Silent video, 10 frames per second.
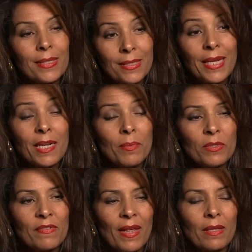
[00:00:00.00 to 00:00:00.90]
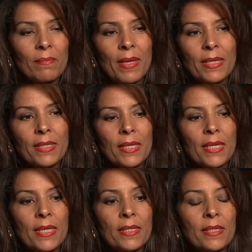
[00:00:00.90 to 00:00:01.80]
Sustainable development
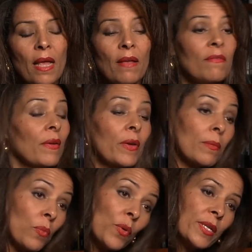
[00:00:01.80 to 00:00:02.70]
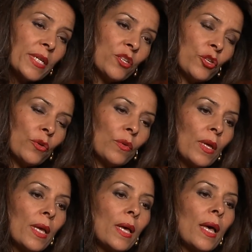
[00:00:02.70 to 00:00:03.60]
is a very important issue,
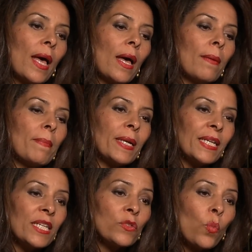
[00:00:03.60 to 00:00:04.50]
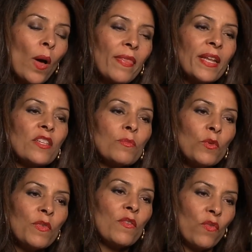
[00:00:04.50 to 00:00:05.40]
but it is one that is
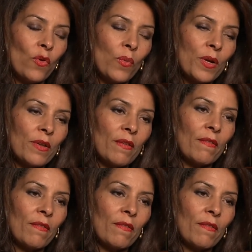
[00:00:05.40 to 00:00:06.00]
moving forward